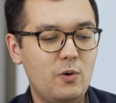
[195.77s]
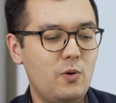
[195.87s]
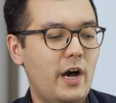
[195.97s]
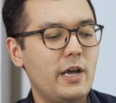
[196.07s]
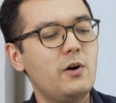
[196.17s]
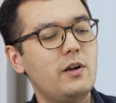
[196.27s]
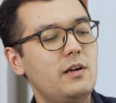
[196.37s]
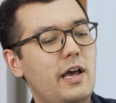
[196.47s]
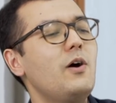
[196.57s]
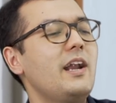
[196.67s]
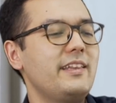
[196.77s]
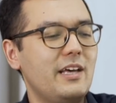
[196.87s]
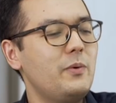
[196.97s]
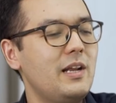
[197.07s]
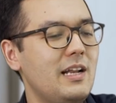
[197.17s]
Oh, I got like
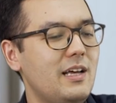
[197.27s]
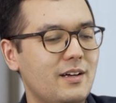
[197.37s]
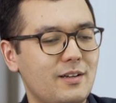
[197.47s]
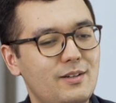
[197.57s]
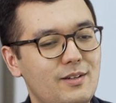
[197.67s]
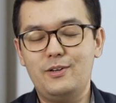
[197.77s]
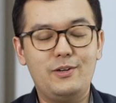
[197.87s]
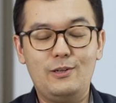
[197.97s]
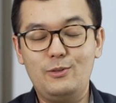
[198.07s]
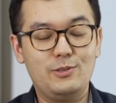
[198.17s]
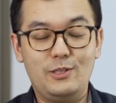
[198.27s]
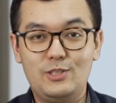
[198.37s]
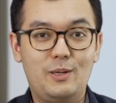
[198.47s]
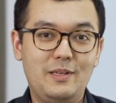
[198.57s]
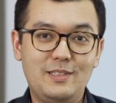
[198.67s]
that one lah. You're gonna lose a
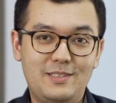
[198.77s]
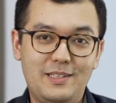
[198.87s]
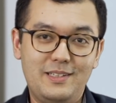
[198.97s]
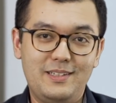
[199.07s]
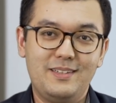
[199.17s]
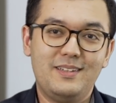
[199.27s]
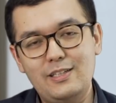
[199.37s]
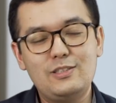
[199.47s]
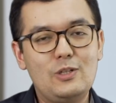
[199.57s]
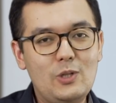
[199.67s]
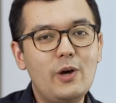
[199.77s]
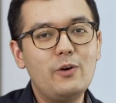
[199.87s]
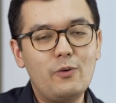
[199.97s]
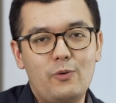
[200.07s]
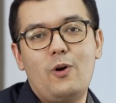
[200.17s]
job instantly. It is
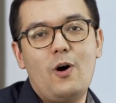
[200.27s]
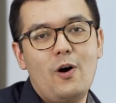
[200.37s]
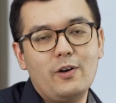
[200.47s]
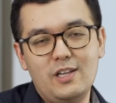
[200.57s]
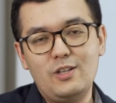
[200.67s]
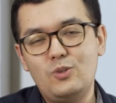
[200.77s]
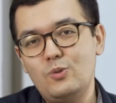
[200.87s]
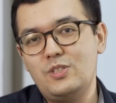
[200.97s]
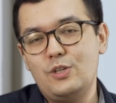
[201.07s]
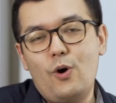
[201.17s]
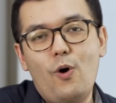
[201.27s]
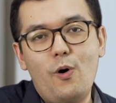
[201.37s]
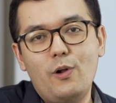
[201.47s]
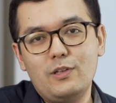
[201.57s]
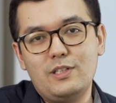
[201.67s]
not wrong in using
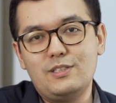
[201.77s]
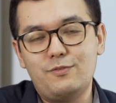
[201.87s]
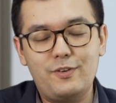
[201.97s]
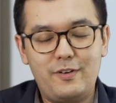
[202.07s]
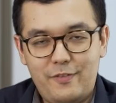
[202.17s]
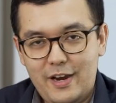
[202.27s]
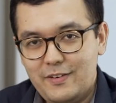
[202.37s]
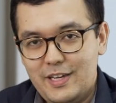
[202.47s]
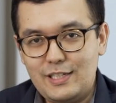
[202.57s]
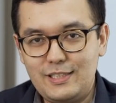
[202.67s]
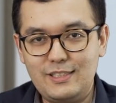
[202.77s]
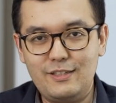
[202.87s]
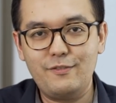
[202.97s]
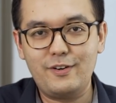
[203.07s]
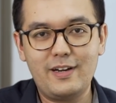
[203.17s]
all these variations
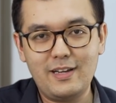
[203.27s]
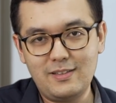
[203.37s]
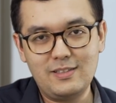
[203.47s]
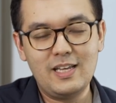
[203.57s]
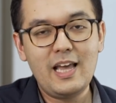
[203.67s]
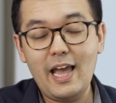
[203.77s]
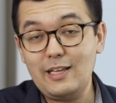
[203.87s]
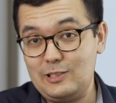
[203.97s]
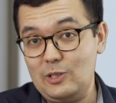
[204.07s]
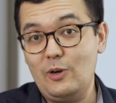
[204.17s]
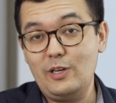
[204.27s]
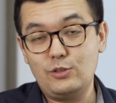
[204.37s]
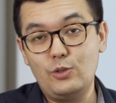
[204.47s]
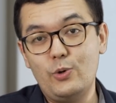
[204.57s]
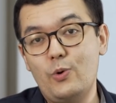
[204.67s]
and varieties as long as
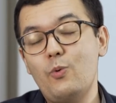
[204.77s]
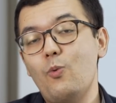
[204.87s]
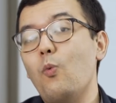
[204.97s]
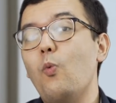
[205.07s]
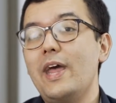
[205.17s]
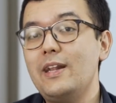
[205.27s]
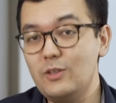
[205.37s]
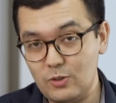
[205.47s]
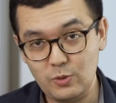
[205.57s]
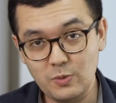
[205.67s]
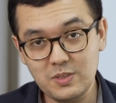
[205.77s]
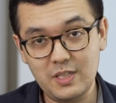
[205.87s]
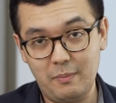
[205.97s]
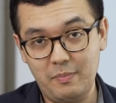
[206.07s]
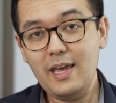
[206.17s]
you know when to use
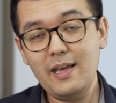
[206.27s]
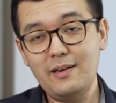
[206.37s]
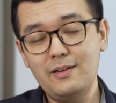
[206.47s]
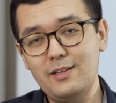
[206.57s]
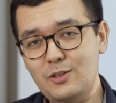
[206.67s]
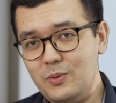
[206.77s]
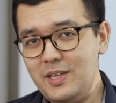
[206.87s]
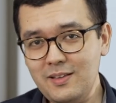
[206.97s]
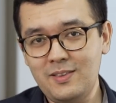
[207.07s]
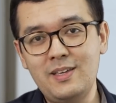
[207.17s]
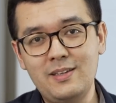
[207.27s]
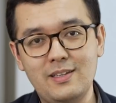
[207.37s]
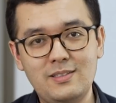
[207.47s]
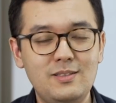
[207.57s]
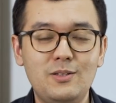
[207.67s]
them. And the unique thing
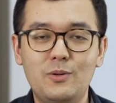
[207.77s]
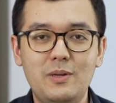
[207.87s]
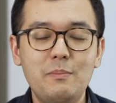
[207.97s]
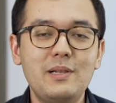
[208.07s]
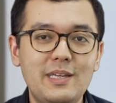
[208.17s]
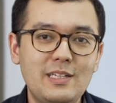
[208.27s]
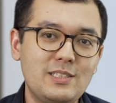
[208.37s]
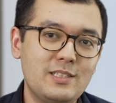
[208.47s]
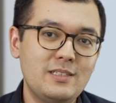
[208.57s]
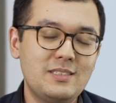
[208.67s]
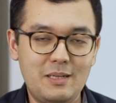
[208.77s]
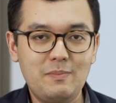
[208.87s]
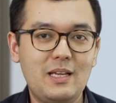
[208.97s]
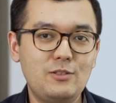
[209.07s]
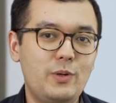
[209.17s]
is, in Malaysia,
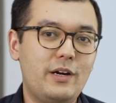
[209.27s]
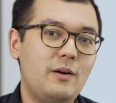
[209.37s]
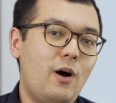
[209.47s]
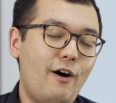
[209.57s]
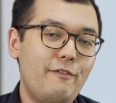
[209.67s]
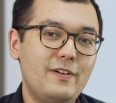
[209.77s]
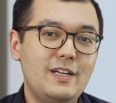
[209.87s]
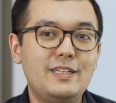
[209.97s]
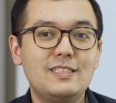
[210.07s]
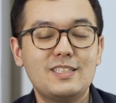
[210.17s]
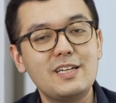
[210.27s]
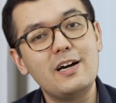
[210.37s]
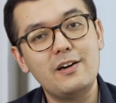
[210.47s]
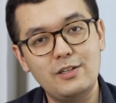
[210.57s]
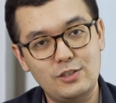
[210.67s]
sometimes we are often
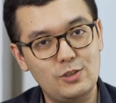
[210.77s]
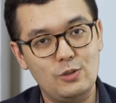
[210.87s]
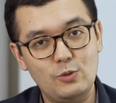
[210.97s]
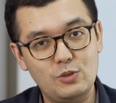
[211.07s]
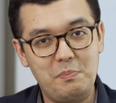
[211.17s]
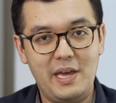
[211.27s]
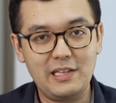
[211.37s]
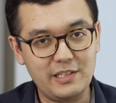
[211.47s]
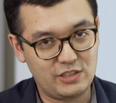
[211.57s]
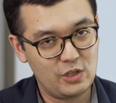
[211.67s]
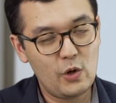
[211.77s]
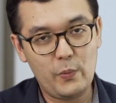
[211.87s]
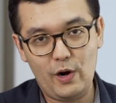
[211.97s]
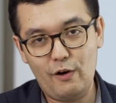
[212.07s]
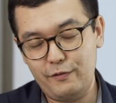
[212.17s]
discouraged to use Manglish.
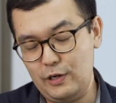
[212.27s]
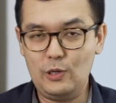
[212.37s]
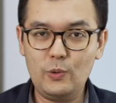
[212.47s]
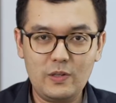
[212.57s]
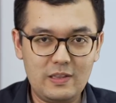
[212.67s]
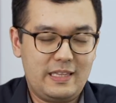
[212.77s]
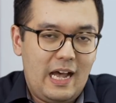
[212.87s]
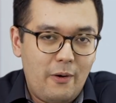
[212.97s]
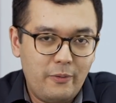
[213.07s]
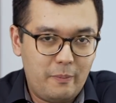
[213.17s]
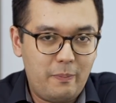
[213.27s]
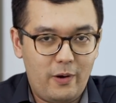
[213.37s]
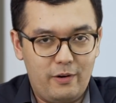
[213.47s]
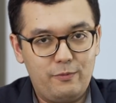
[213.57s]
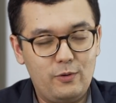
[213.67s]
We're often looked down
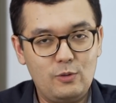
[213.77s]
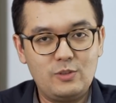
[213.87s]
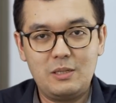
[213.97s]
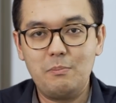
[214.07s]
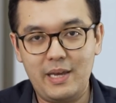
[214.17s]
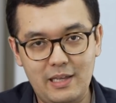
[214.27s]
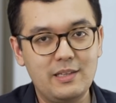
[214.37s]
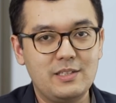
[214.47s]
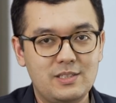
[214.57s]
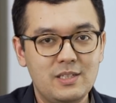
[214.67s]
upon for using Manglish.